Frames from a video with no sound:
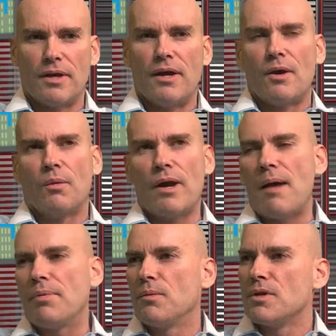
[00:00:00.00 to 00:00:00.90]
and what
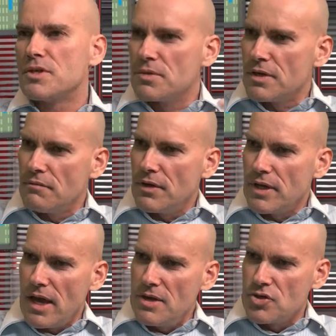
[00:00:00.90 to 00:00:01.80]
happened was he was on a
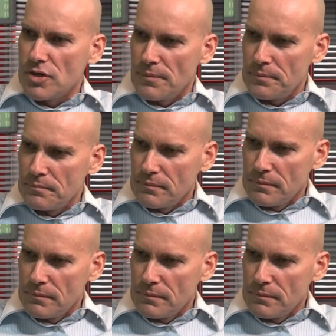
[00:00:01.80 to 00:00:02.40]
vacation,